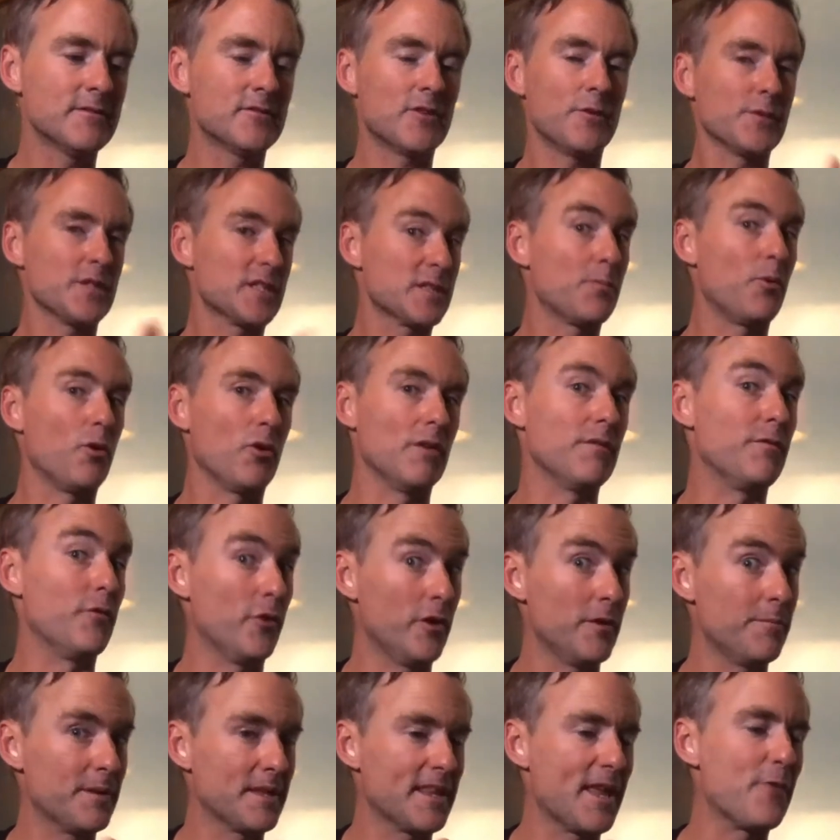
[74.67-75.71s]
Don't want to spoil it for
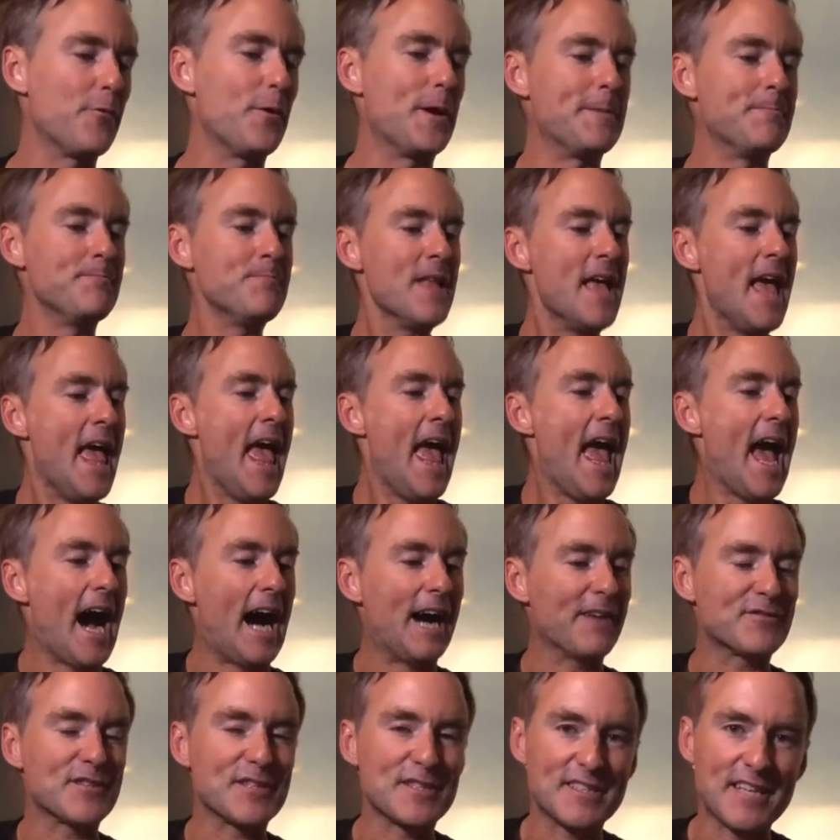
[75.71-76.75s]
you, but they win
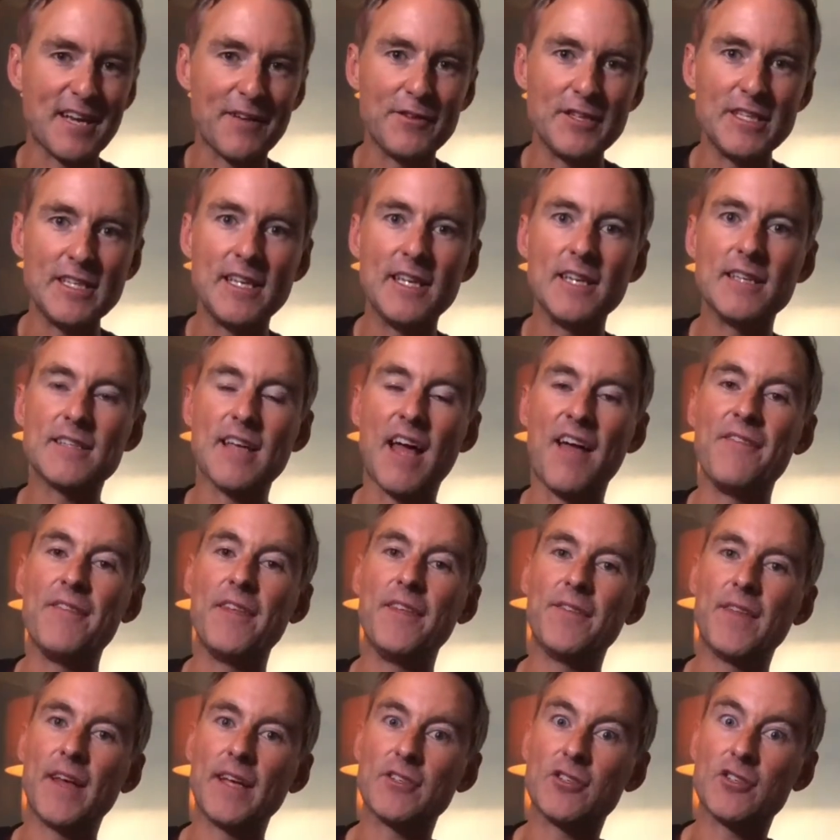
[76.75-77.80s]
after 7 years, and
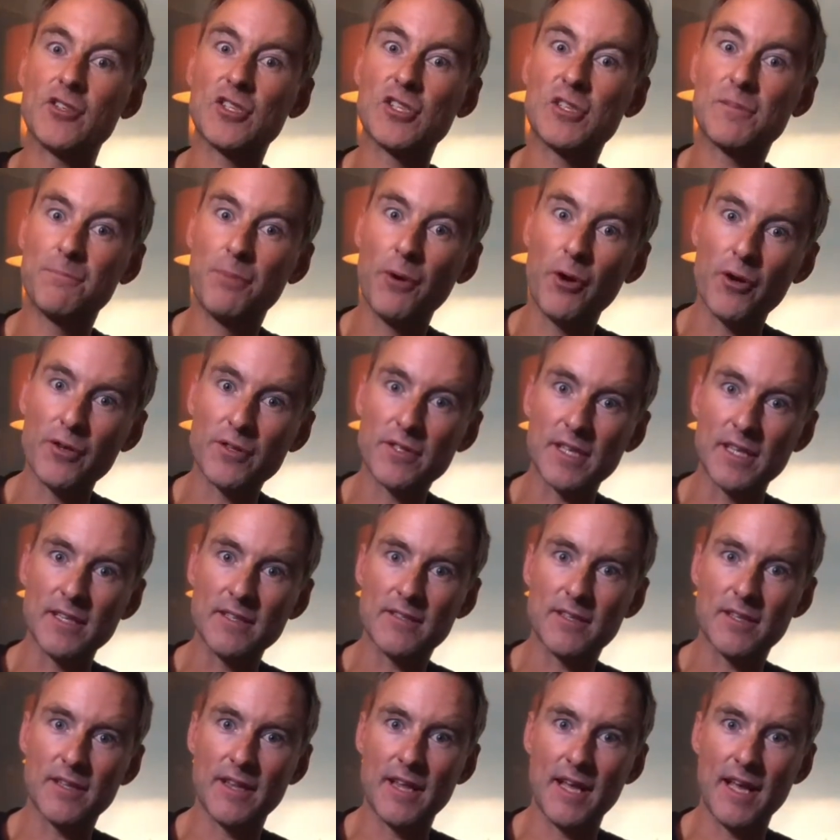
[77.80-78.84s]
then they disperse
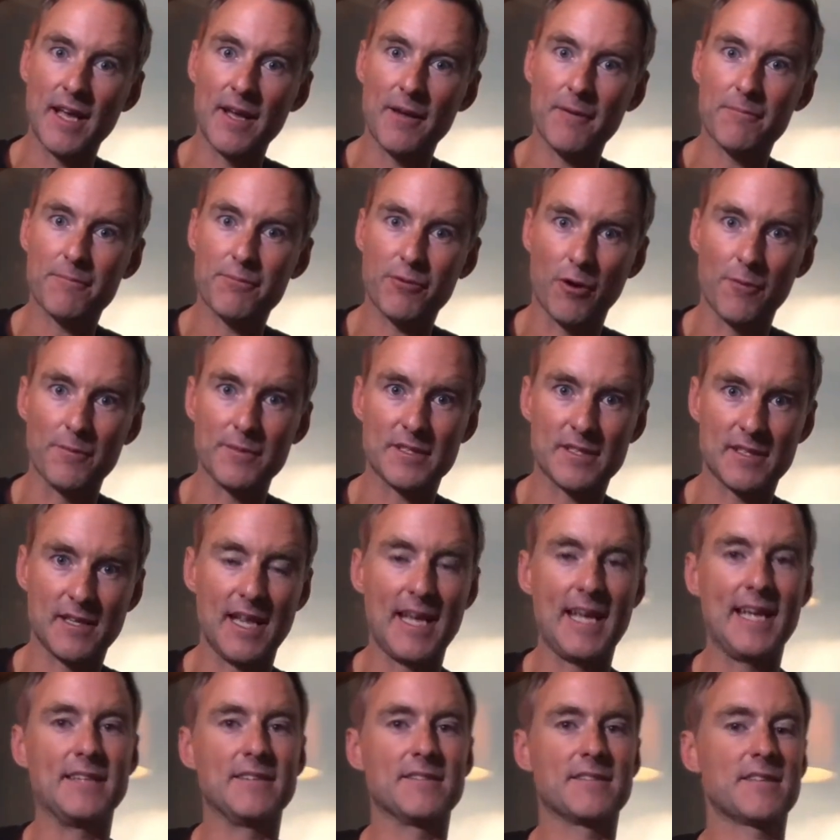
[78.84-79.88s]
into their promised
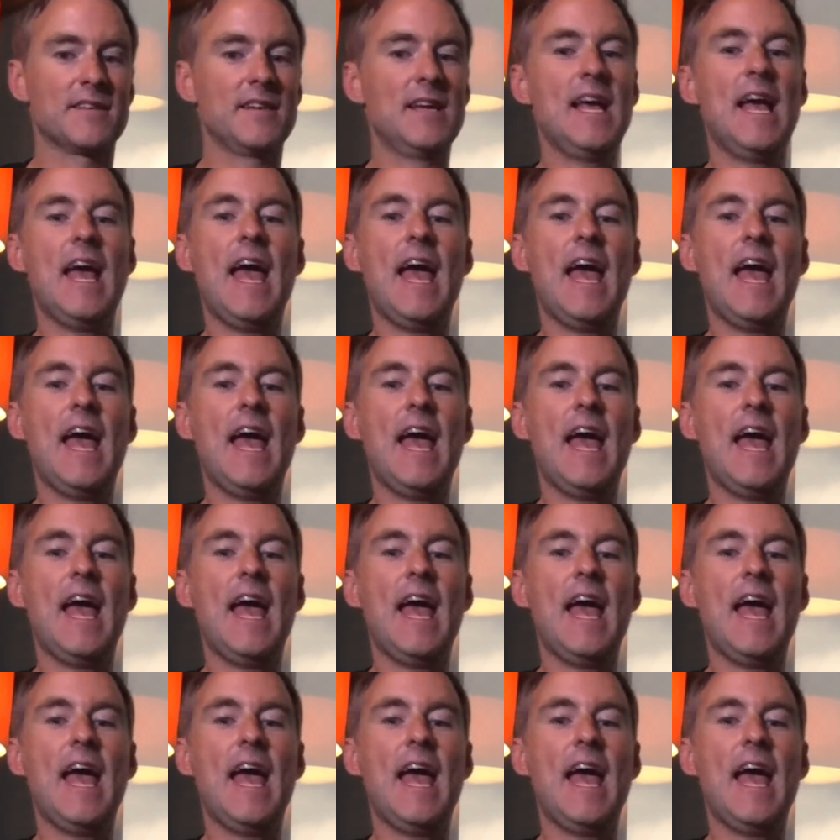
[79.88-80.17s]
lands.